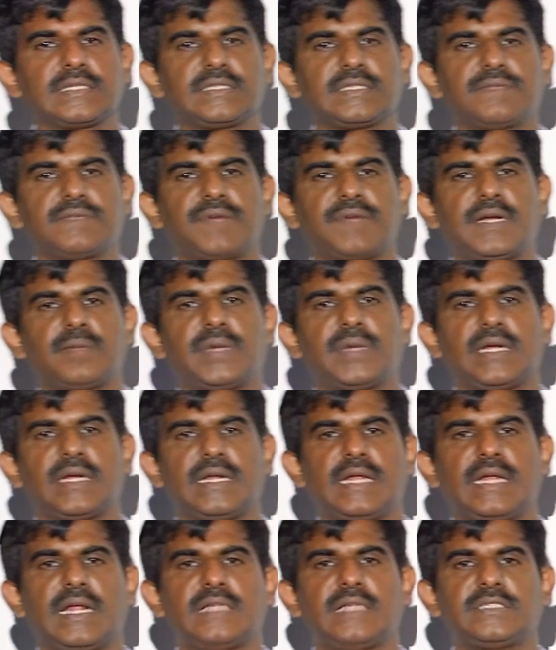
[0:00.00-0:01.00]
the fundamental
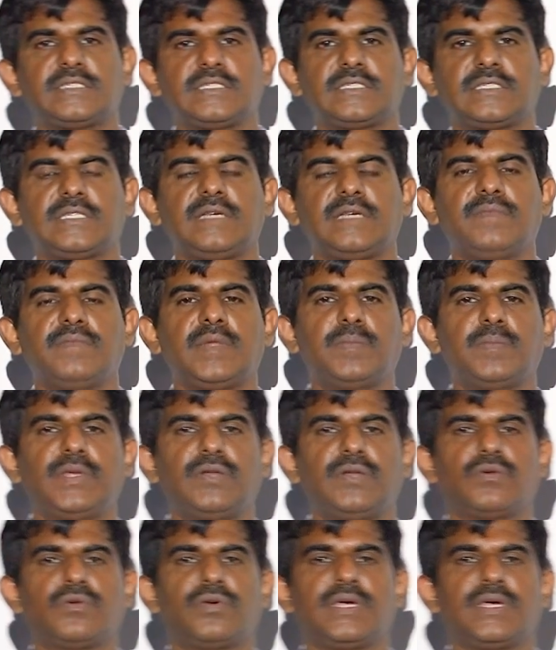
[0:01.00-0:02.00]
analysis, he will be
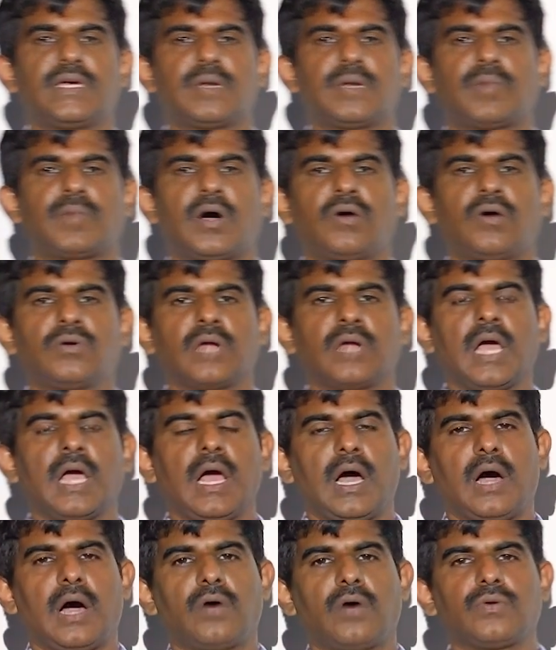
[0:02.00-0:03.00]
knowing about
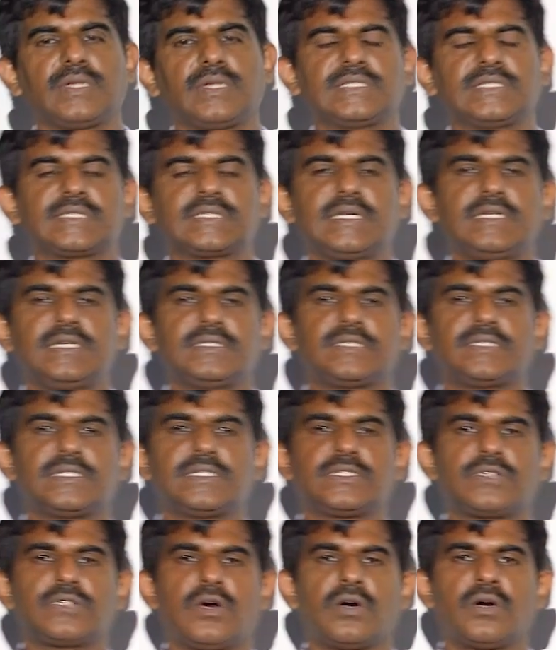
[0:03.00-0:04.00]
how risky is the
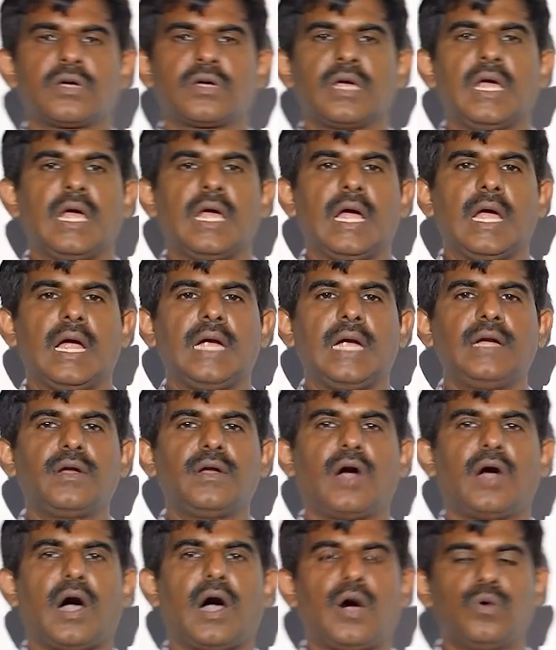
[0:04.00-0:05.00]
stock
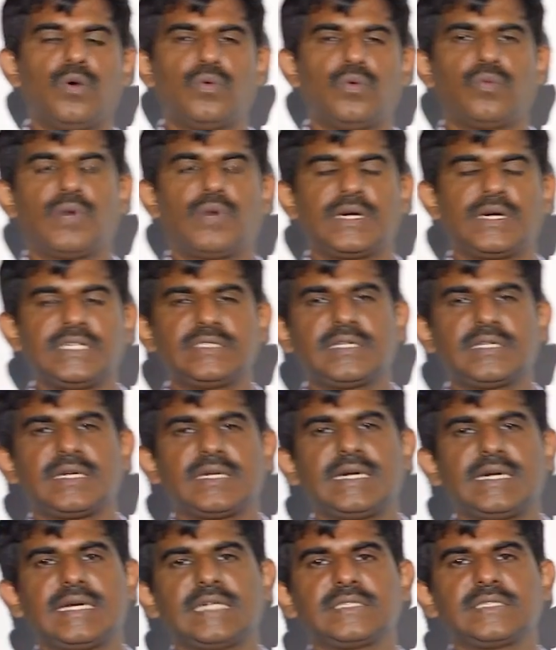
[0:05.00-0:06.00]
and what is the
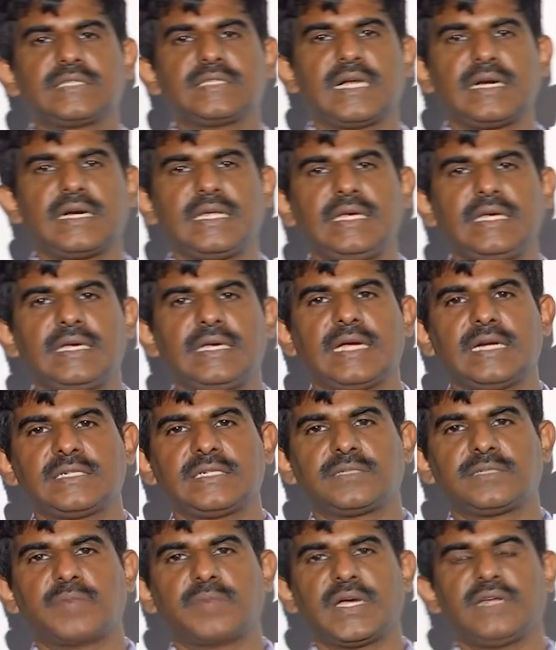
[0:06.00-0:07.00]
returns that he
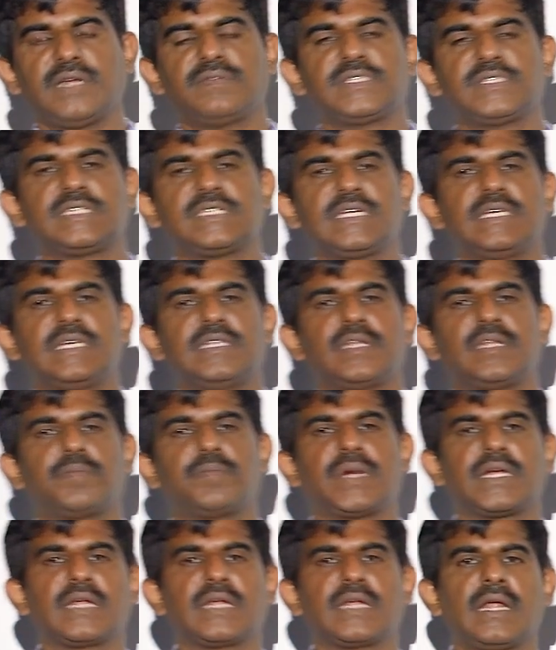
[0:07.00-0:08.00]
gets by investing in that
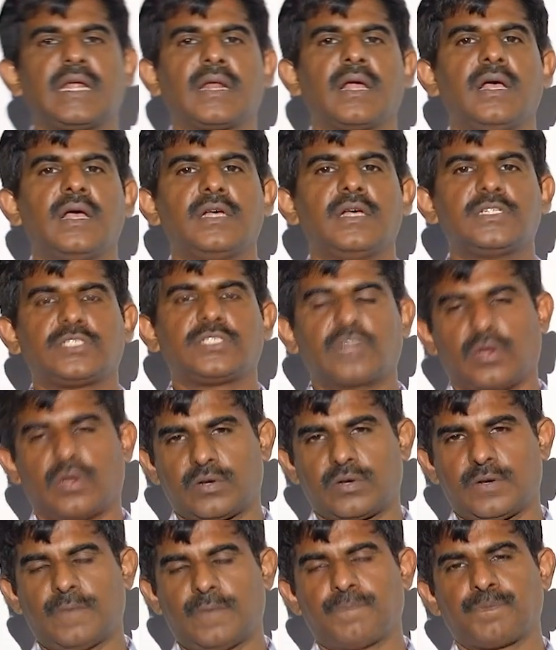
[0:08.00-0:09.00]
particular stock.